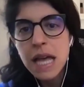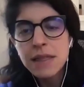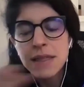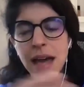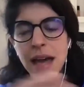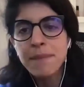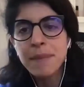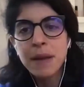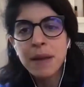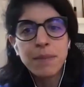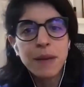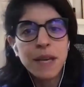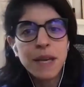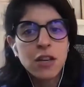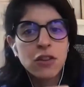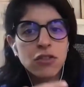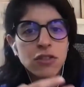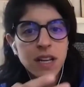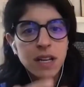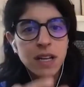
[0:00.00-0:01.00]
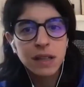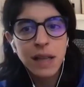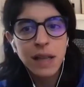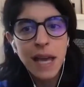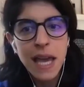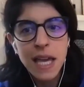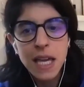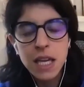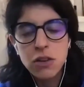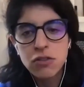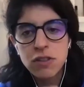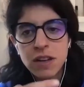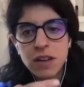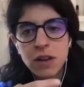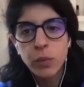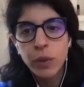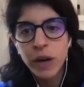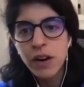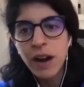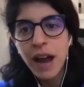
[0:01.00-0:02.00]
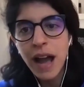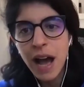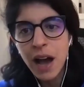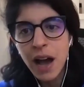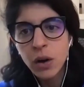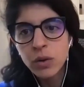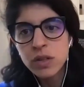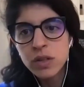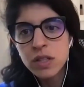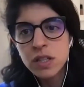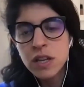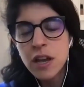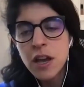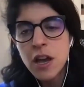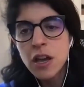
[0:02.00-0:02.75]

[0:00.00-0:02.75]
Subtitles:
That may be your data lake, your data warehouse.